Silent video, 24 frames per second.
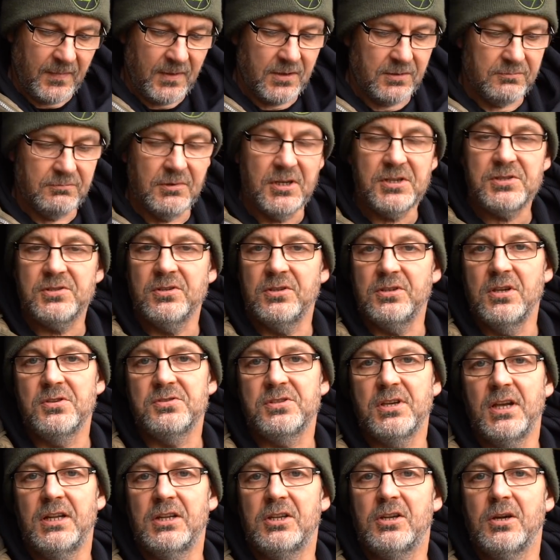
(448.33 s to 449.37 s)
The reason I use
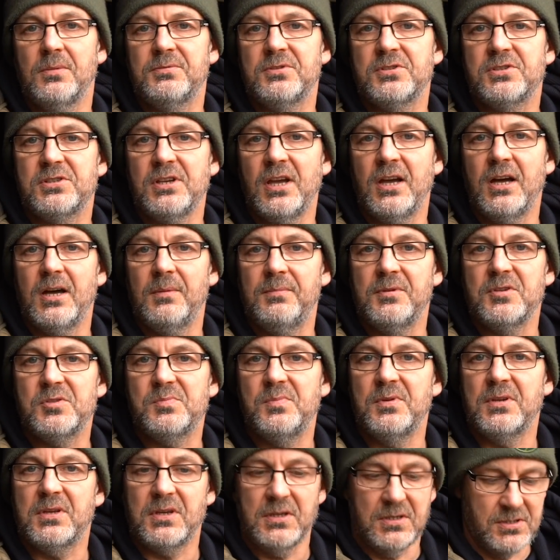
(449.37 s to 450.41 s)
the helicopter setup is
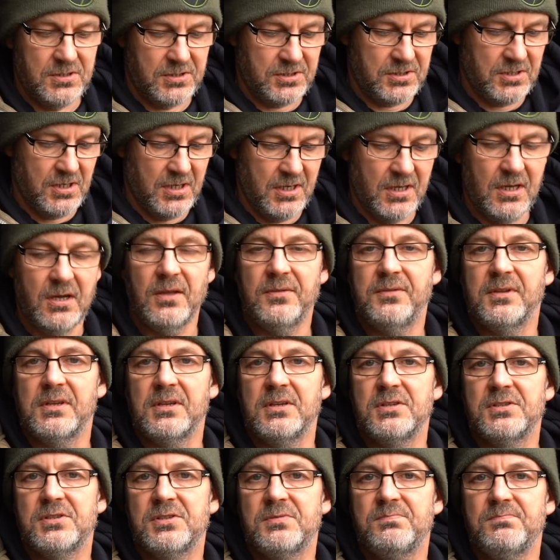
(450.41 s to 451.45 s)
because I think
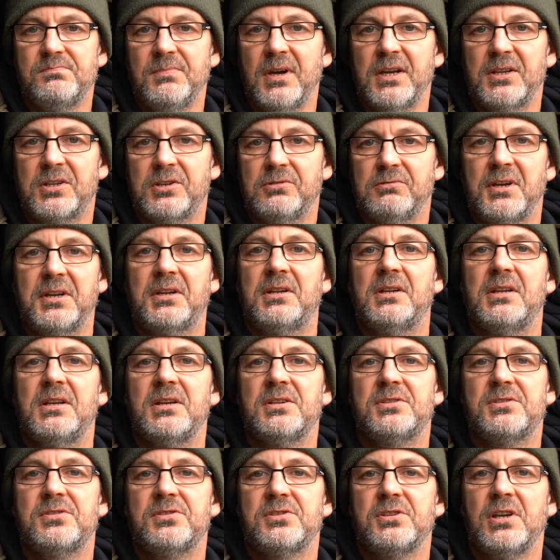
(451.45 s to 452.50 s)
it's made correctly.
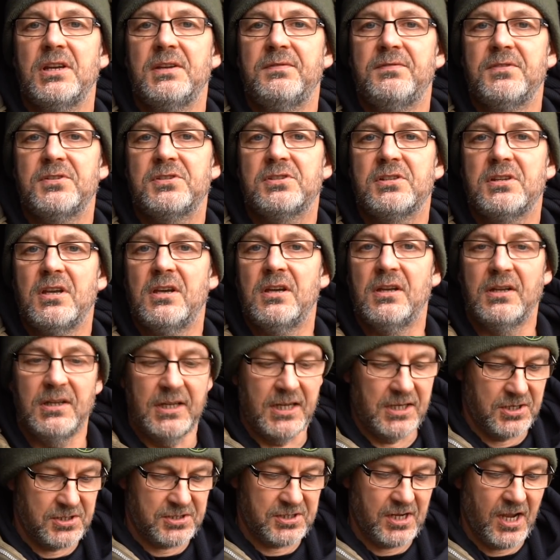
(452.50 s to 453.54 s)
It's the safest
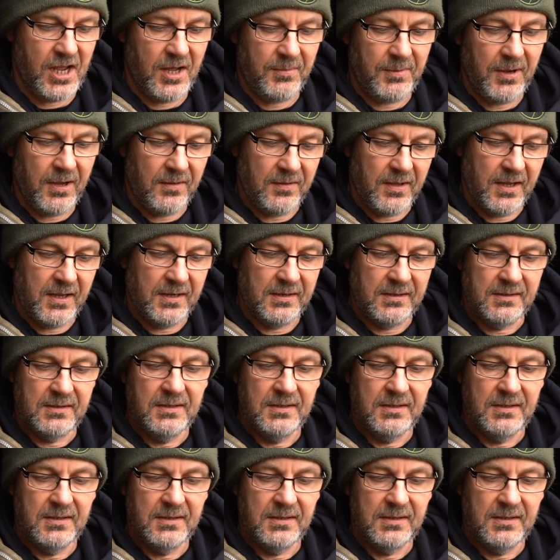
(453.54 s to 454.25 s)
leader setup out there.